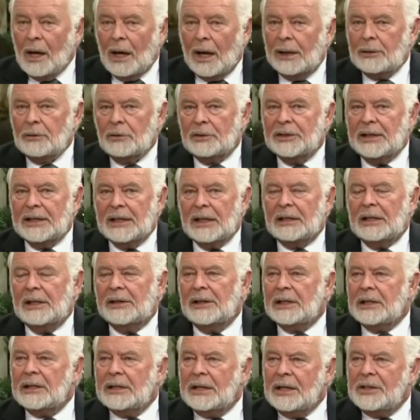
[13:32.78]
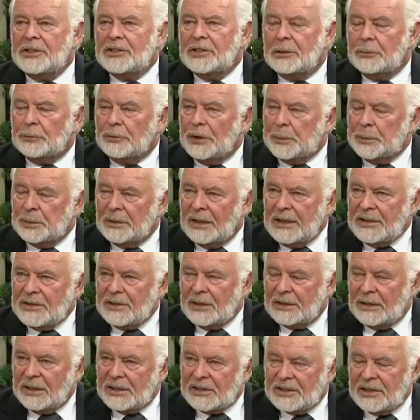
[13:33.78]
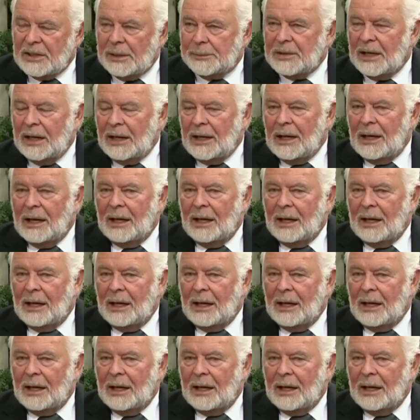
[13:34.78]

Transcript: I don't think anything needs to replace it except